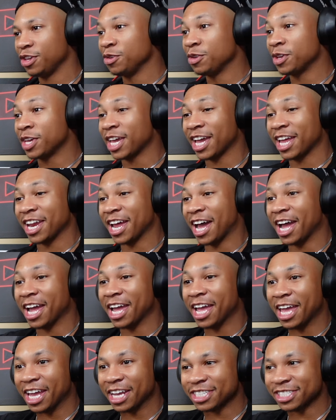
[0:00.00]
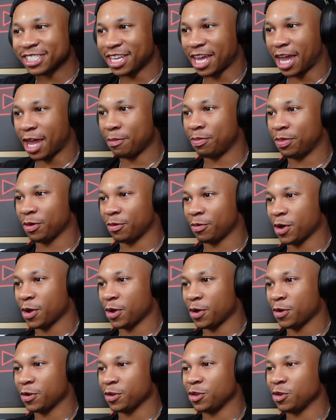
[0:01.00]
You cannot escape the
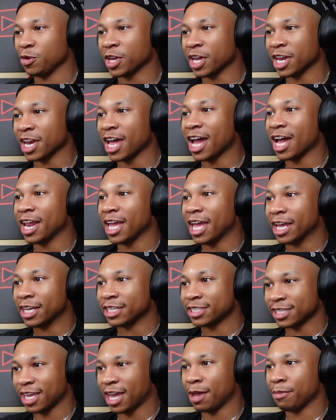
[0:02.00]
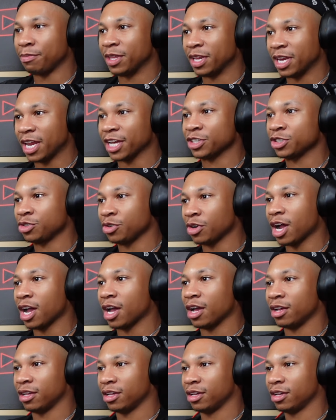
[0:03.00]
road. You cannot escape the next trial.